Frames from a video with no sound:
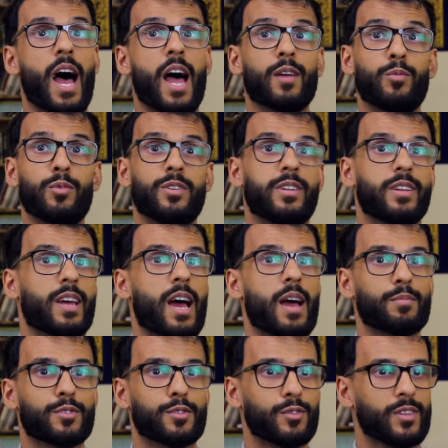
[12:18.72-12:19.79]
I would
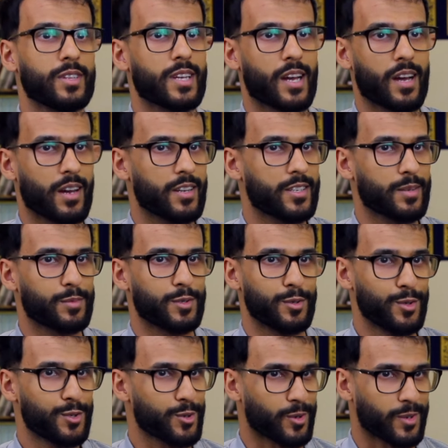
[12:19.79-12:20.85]
absolutely encourage them to
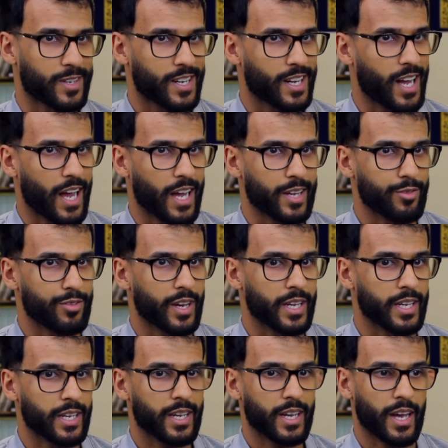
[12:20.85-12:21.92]
do so. I
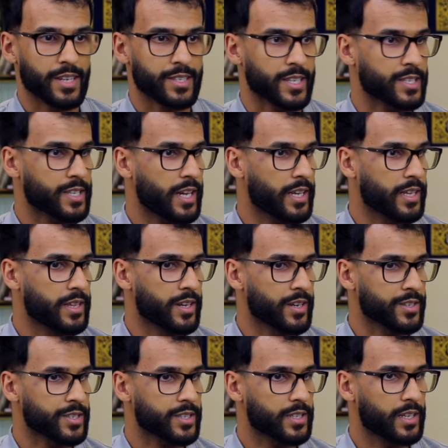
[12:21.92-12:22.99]
think, as I say,
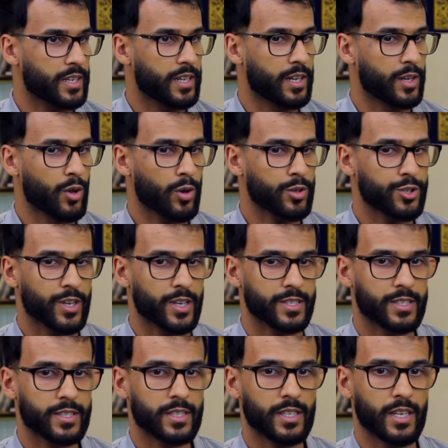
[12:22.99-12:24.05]
there's not
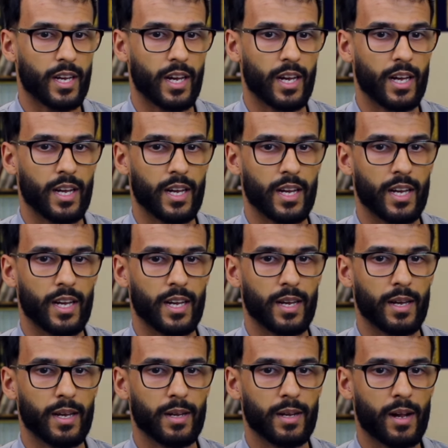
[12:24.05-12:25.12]
just a
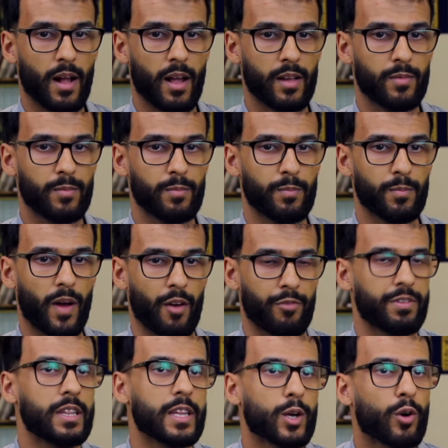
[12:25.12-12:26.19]

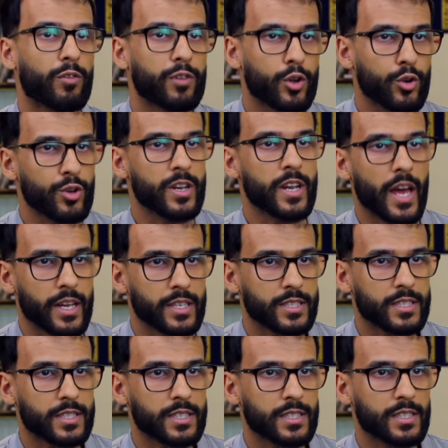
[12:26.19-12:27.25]
feeling of
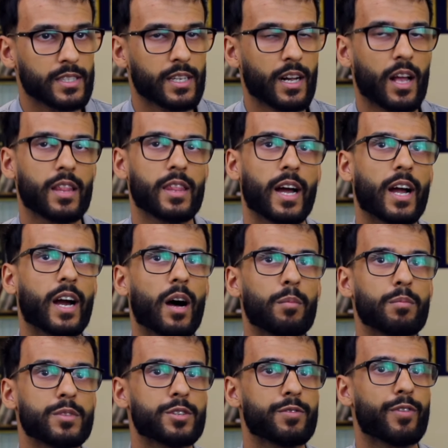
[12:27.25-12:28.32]
goodness that
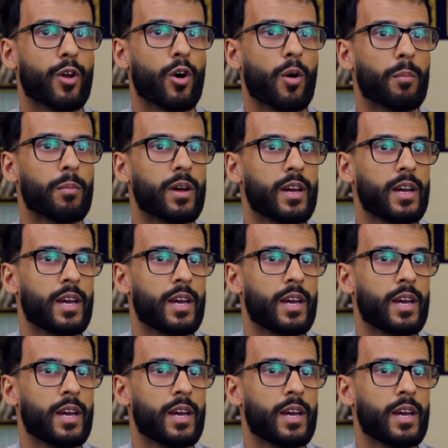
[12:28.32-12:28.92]
comes from